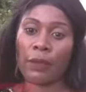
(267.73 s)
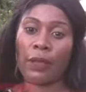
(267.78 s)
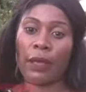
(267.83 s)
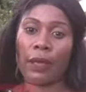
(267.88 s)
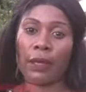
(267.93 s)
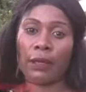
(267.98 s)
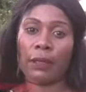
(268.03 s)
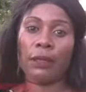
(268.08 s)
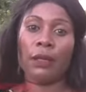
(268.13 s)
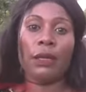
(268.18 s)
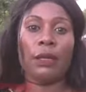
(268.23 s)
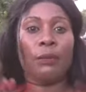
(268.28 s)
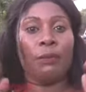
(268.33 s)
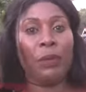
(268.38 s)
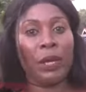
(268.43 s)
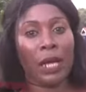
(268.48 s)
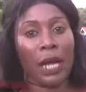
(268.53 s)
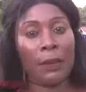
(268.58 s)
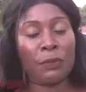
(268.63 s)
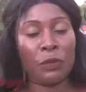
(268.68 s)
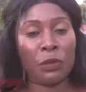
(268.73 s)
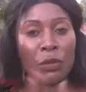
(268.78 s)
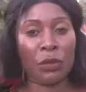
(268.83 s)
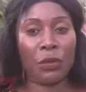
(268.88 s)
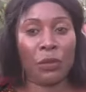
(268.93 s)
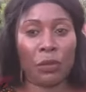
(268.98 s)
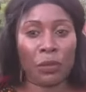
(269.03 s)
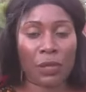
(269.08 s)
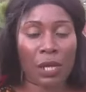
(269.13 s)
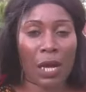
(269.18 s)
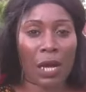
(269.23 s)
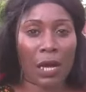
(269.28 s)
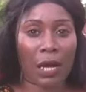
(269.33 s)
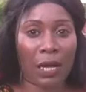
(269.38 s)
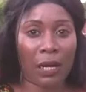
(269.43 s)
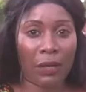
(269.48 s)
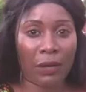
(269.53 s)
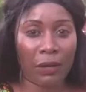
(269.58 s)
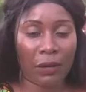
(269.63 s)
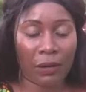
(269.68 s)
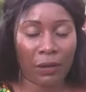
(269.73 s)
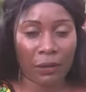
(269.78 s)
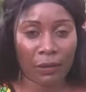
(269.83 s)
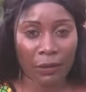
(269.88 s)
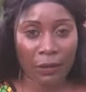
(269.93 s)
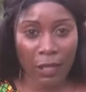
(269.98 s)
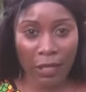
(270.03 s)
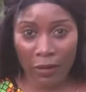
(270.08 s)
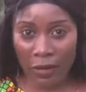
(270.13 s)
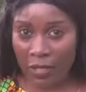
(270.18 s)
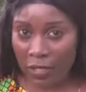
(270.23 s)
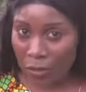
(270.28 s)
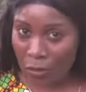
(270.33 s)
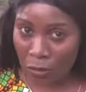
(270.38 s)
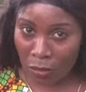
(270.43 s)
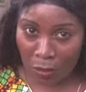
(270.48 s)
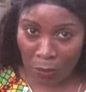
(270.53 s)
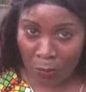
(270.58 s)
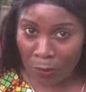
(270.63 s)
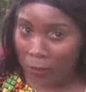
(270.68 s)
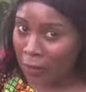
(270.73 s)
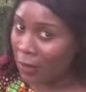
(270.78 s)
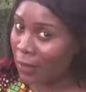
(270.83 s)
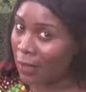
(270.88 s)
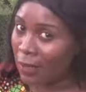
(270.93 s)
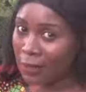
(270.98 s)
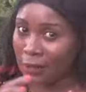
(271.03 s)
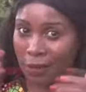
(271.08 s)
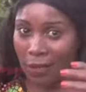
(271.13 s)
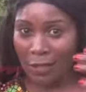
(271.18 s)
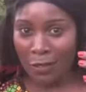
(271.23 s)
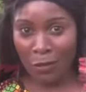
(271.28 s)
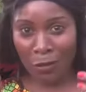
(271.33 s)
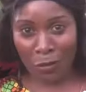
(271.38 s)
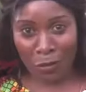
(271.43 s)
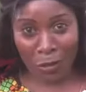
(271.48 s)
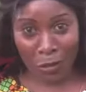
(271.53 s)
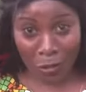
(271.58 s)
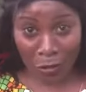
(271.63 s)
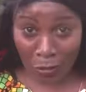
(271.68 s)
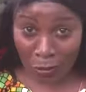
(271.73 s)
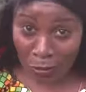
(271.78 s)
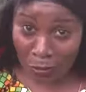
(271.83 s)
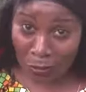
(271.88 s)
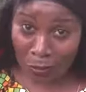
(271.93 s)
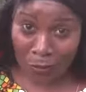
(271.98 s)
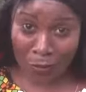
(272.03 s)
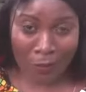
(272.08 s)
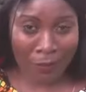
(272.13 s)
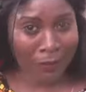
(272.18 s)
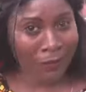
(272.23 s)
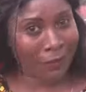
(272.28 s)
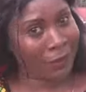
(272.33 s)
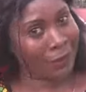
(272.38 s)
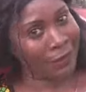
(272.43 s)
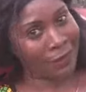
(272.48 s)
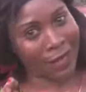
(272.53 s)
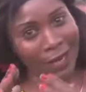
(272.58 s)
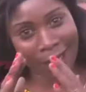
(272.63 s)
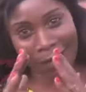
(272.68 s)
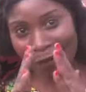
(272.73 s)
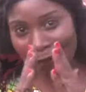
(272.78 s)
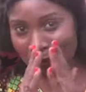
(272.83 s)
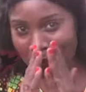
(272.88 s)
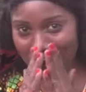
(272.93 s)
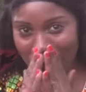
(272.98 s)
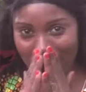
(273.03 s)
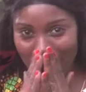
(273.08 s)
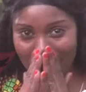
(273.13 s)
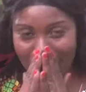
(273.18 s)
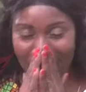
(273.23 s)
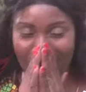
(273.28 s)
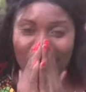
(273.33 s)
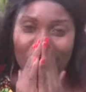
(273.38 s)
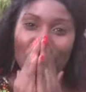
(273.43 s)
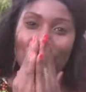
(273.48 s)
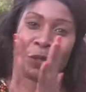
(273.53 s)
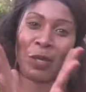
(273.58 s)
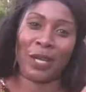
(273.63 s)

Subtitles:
Yeah. Big up to Lira Scoop. Just continue. I love you so much.